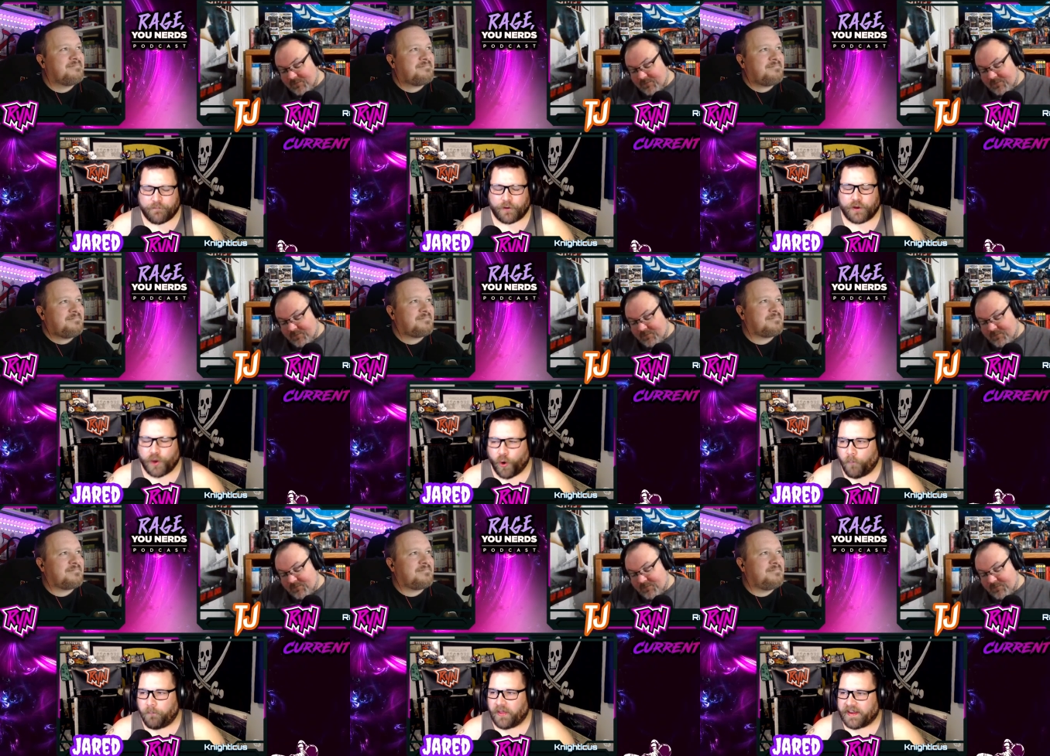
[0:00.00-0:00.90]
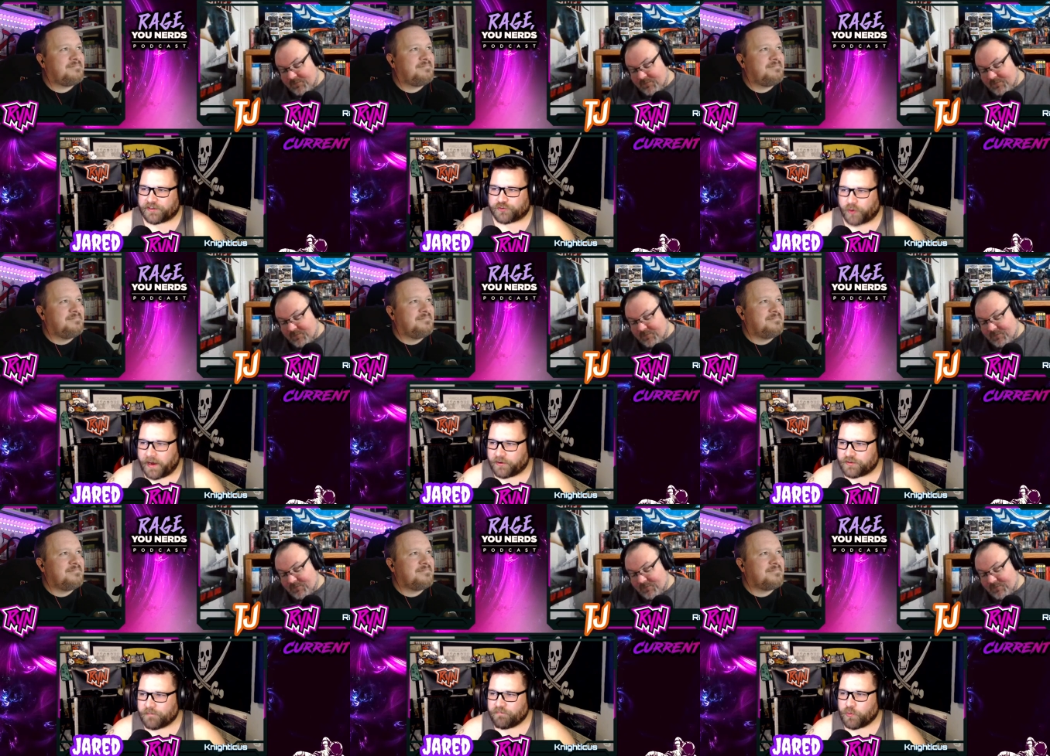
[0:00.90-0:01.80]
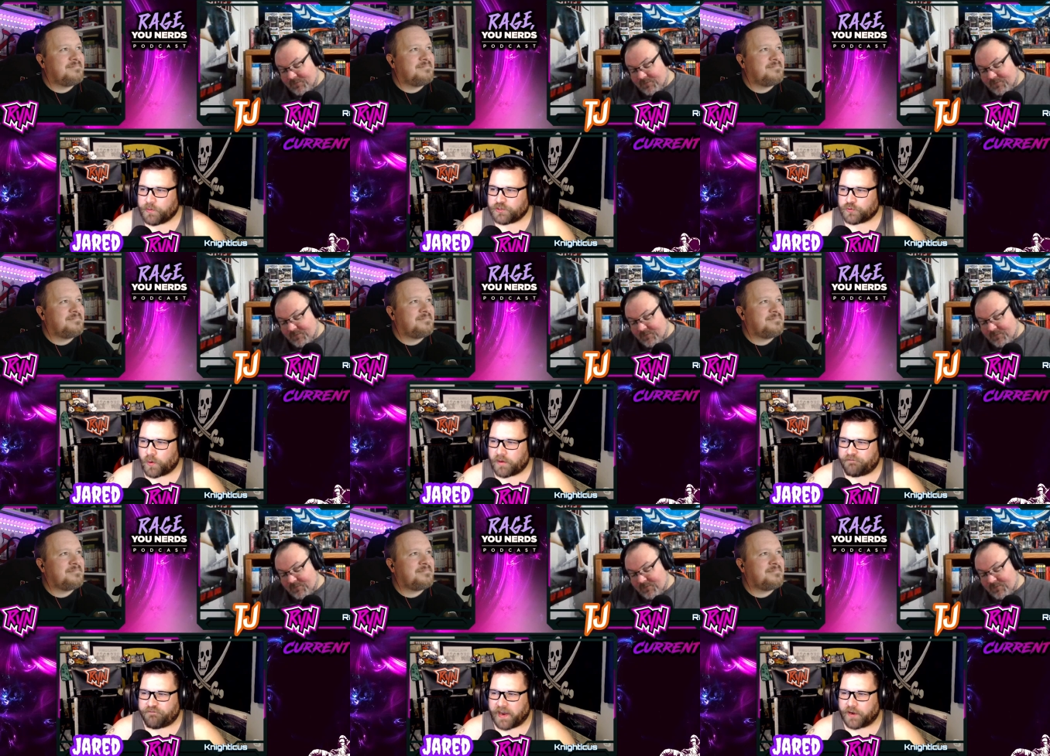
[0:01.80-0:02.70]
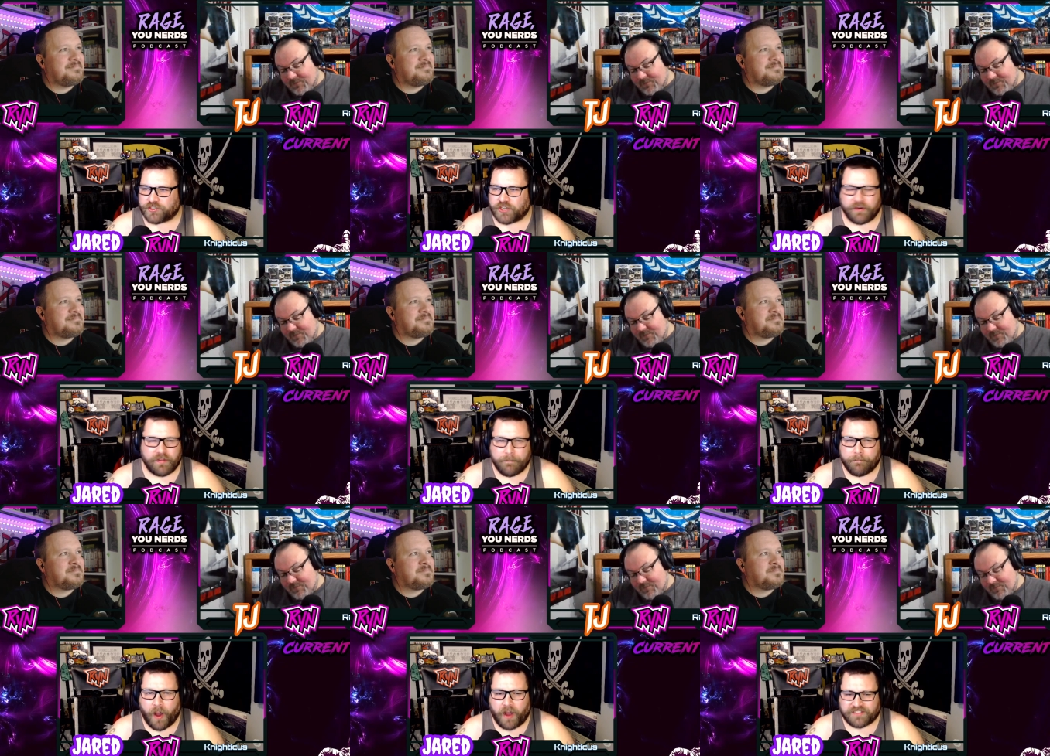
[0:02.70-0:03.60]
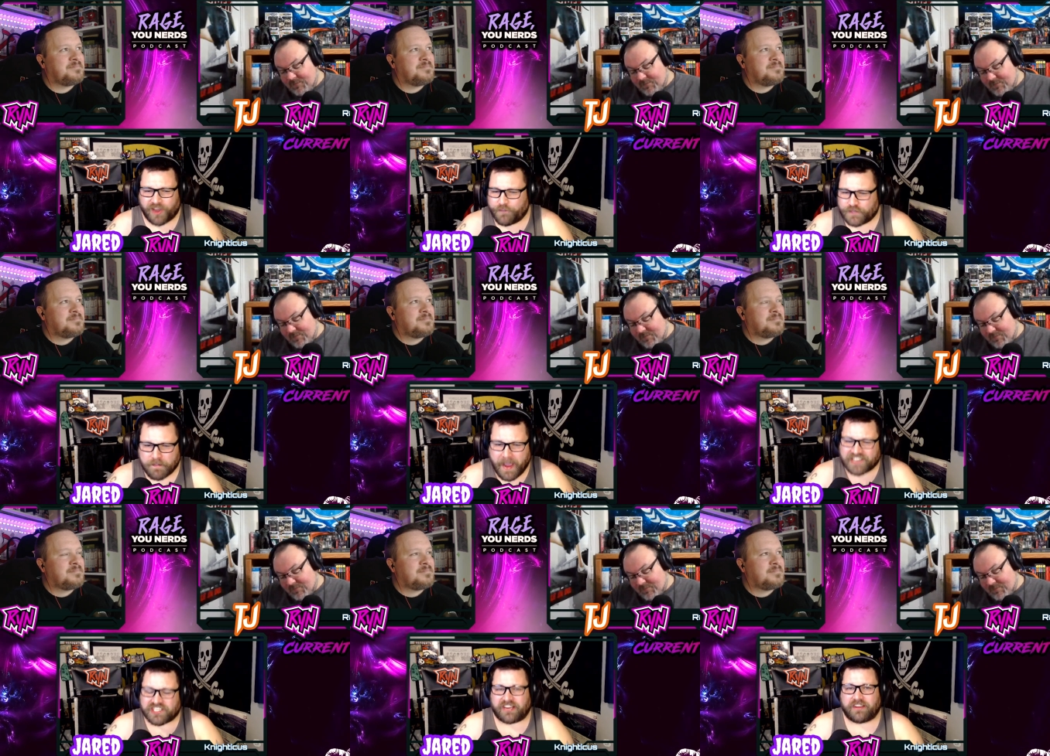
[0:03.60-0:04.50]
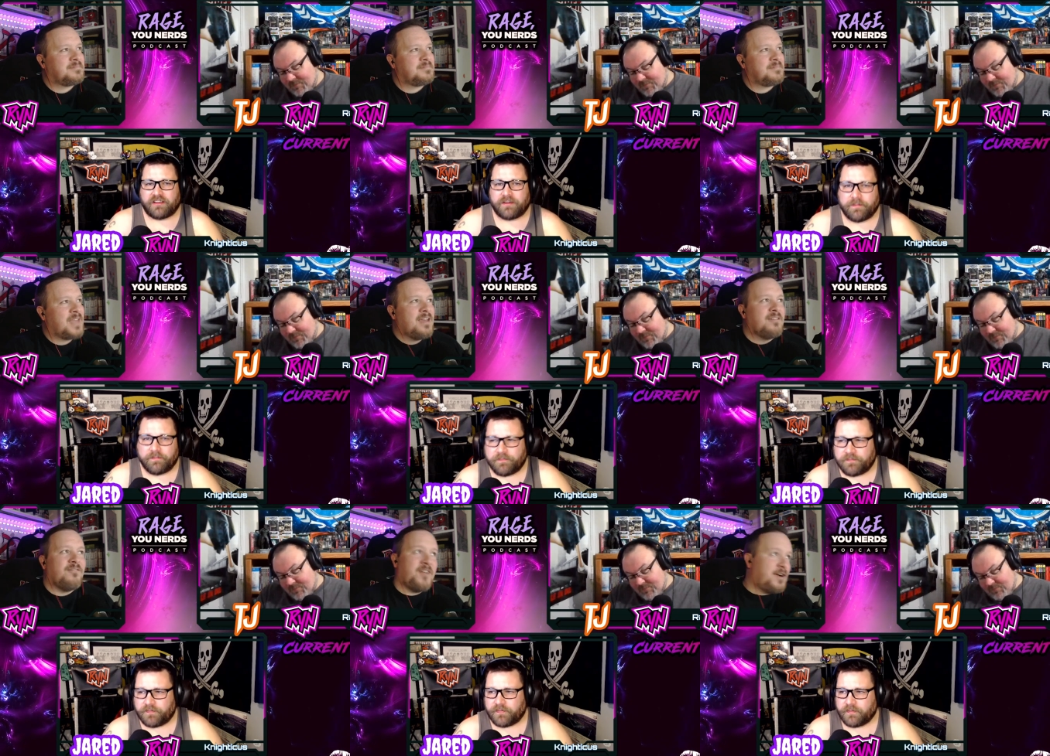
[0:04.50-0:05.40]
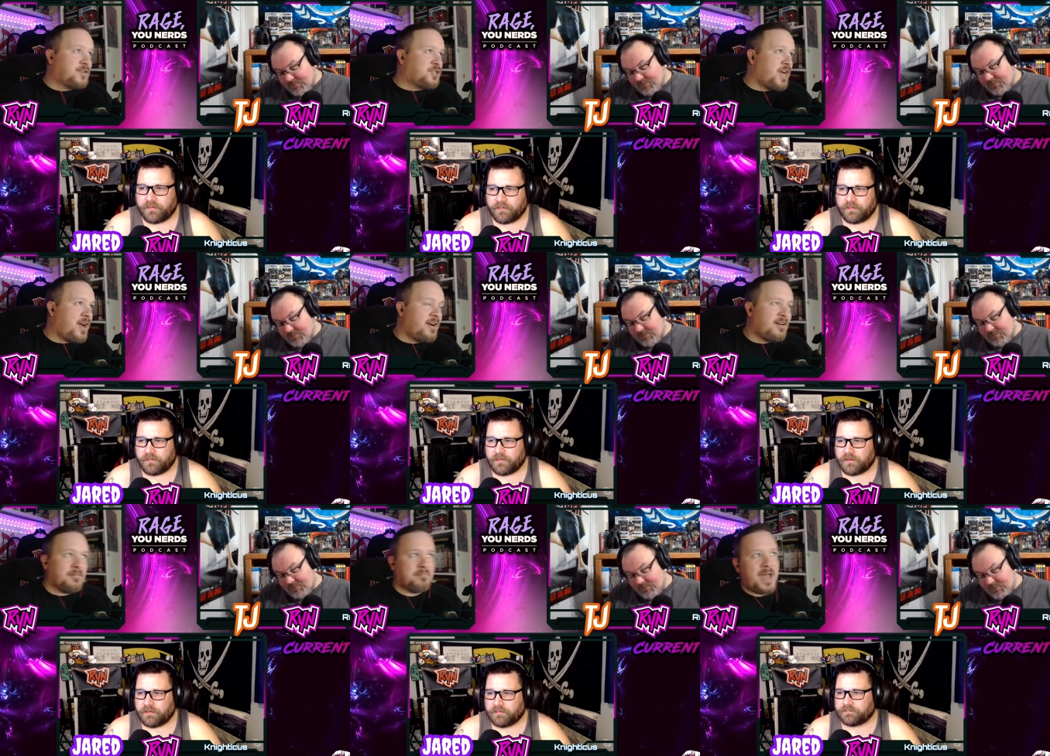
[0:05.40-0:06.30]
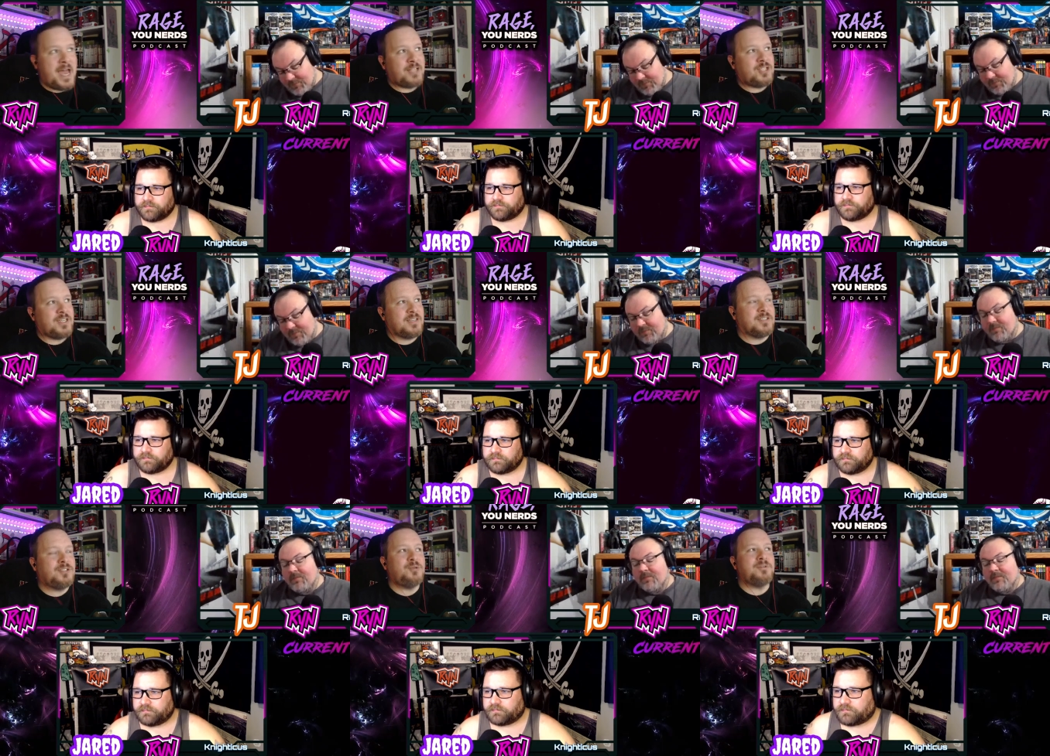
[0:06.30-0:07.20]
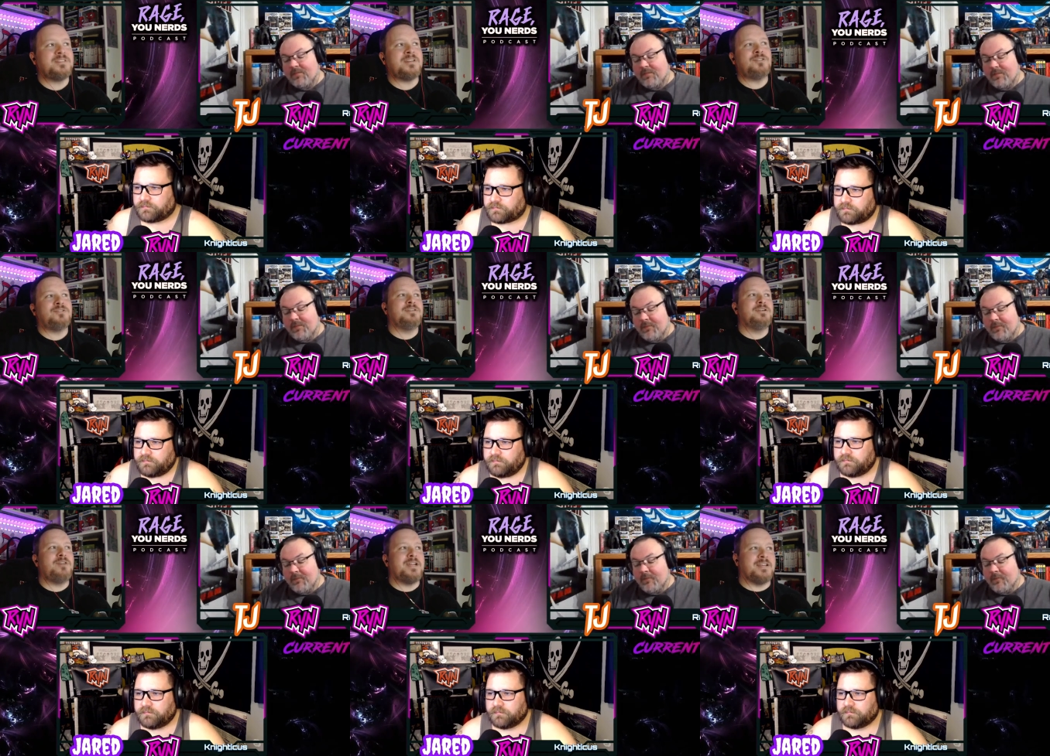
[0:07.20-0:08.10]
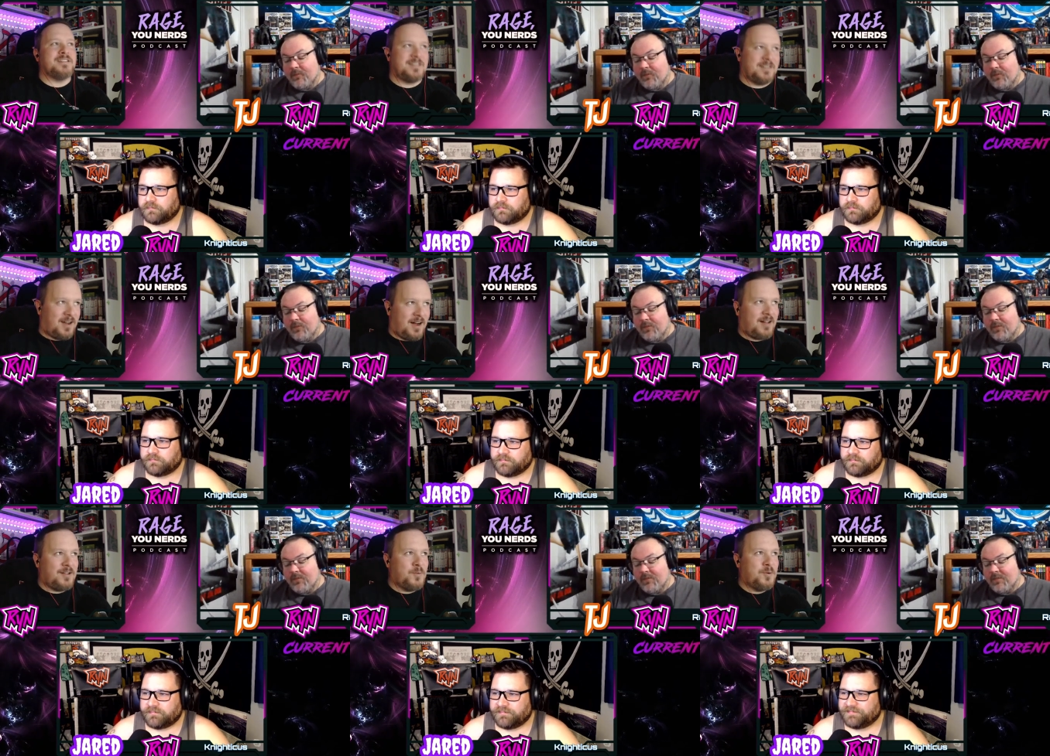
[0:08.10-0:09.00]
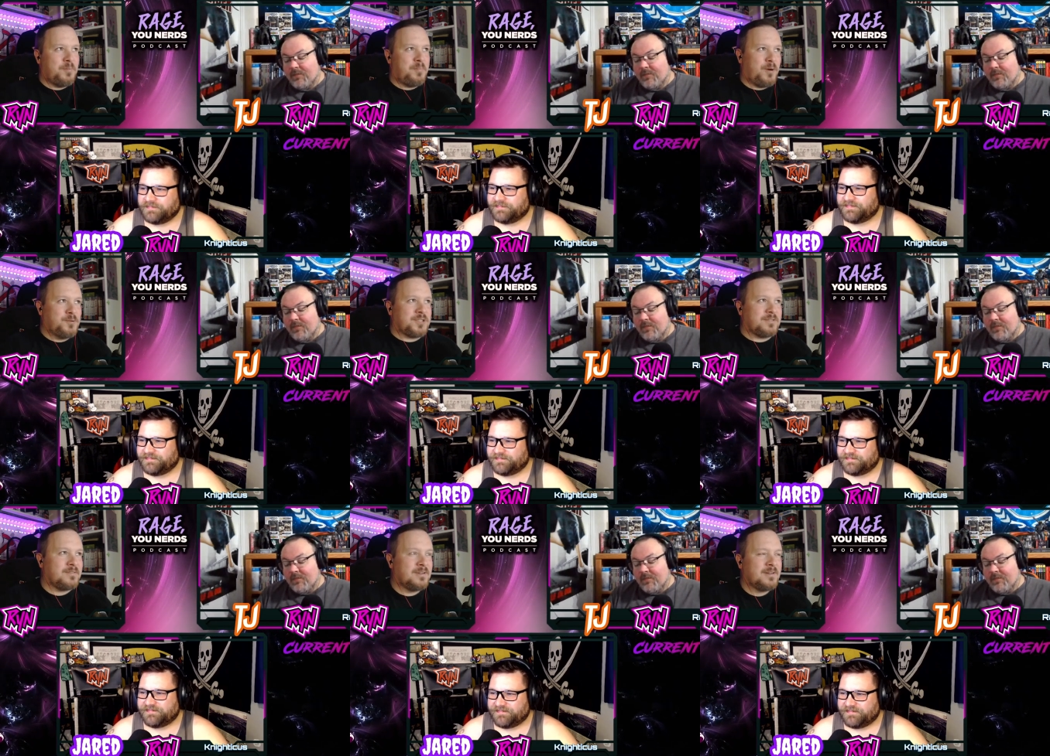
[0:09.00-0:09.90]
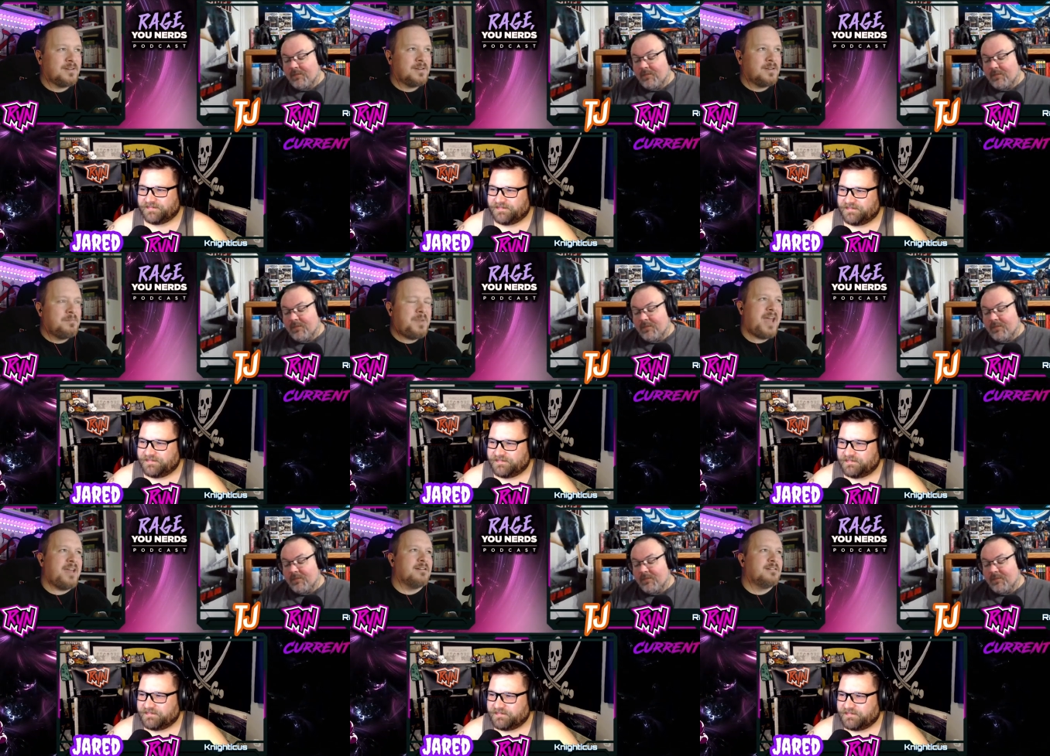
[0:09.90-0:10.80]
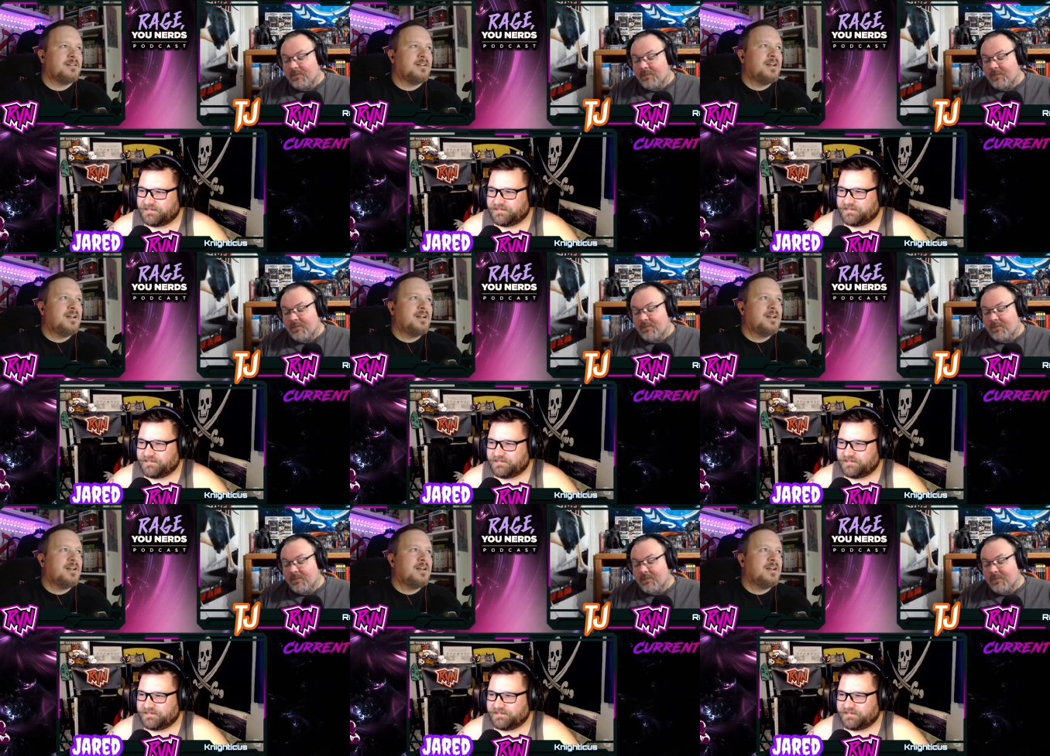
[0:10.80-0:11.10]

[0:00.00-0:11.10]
Speaker 1: for gold plated trailers. We just want a fair share of the box office magic.
Speaker 2: Fair share and magic, the two essential ingredients in the Hollywood potion. But hey,